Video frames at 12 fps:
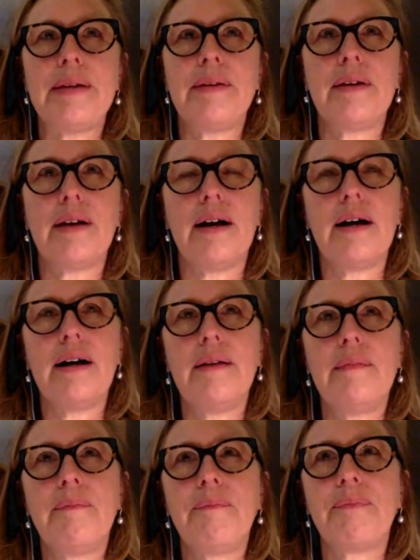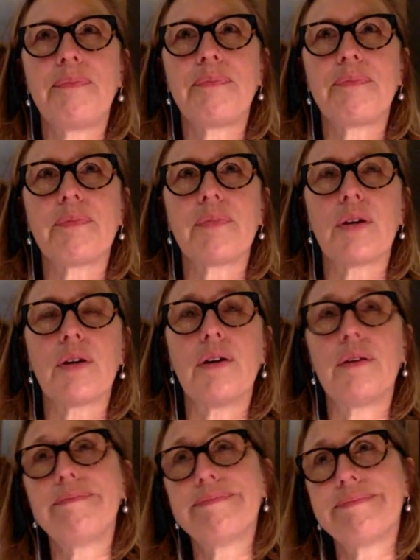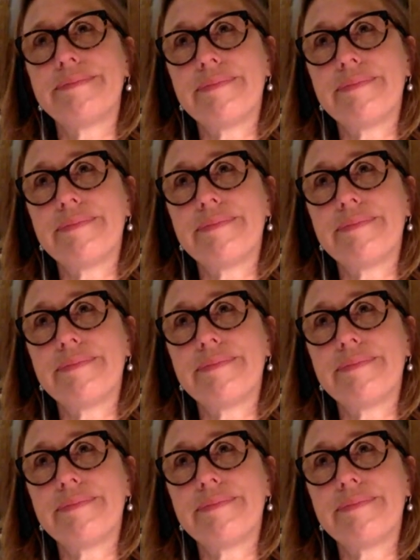but or